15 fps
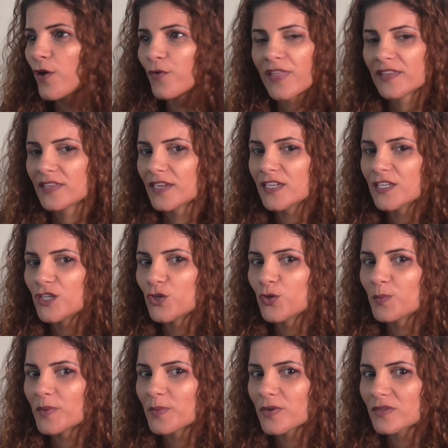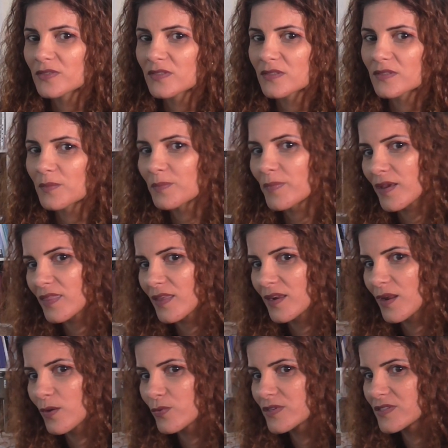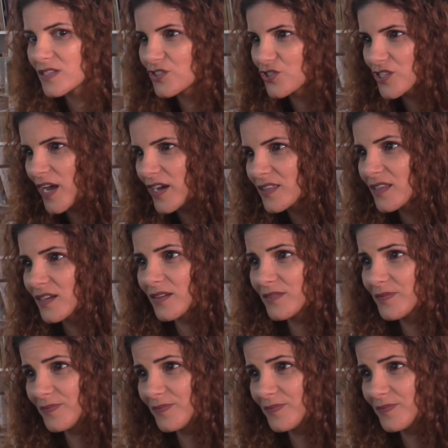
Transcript: No, they didn't knew me because back then I was at Schneider,